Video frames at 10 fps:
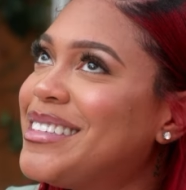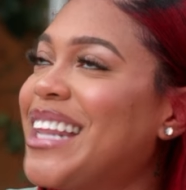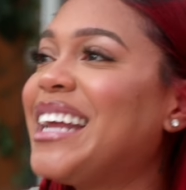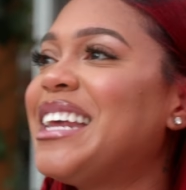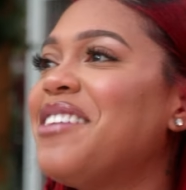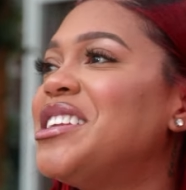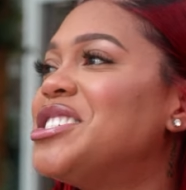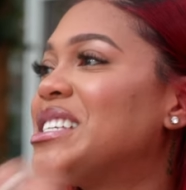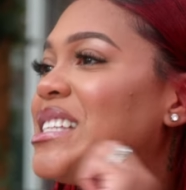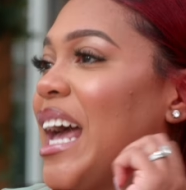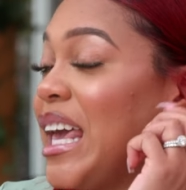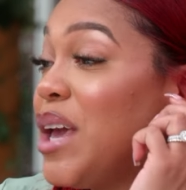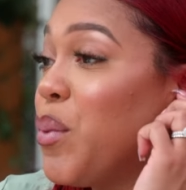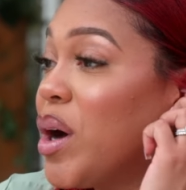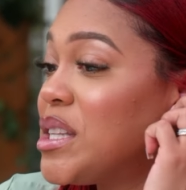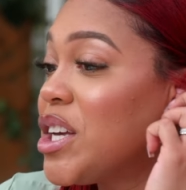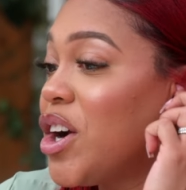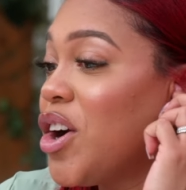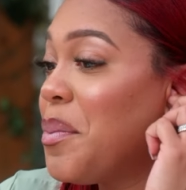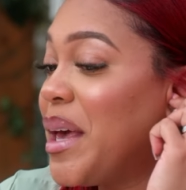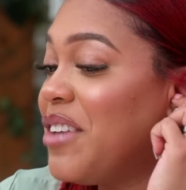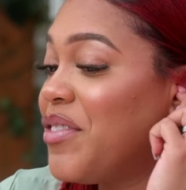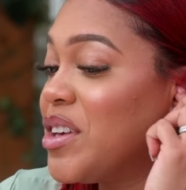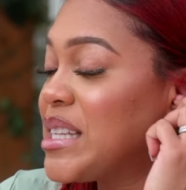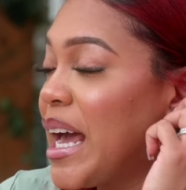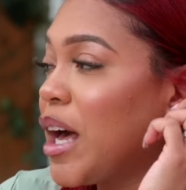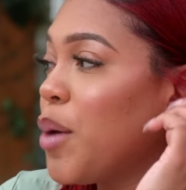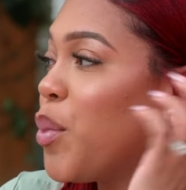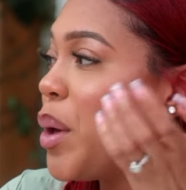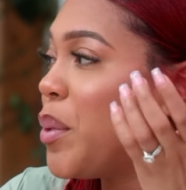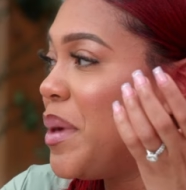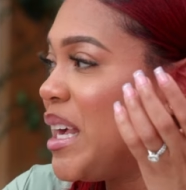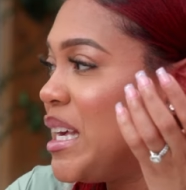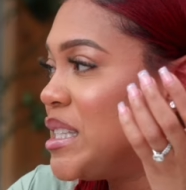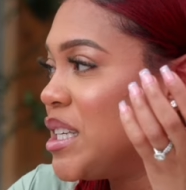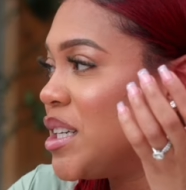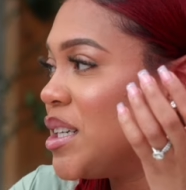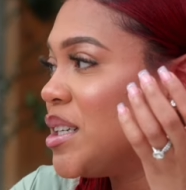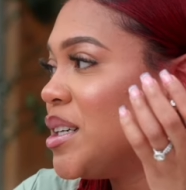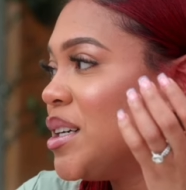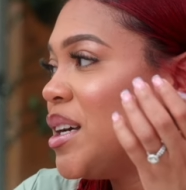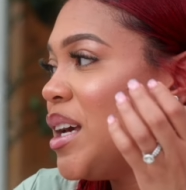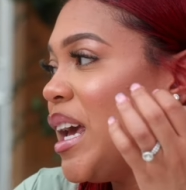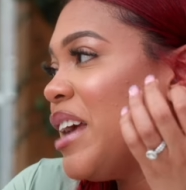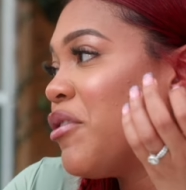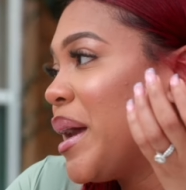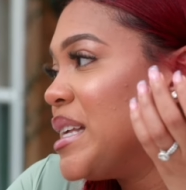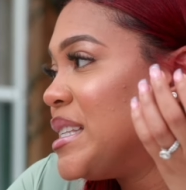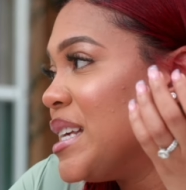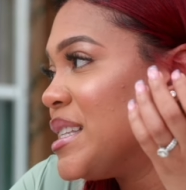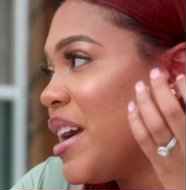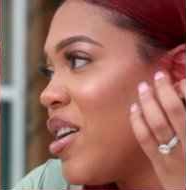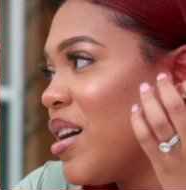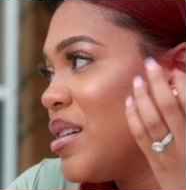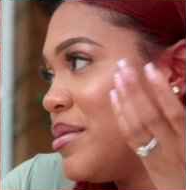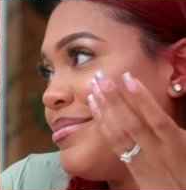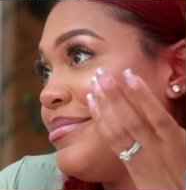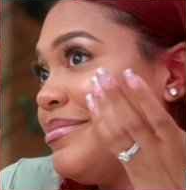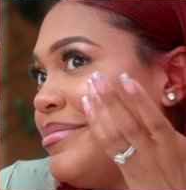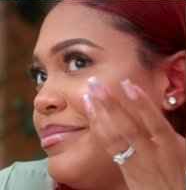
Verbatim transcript: Like Devin is just like, he wants a girl, but he feels like a boy would be easier and everybody says they are. Are they really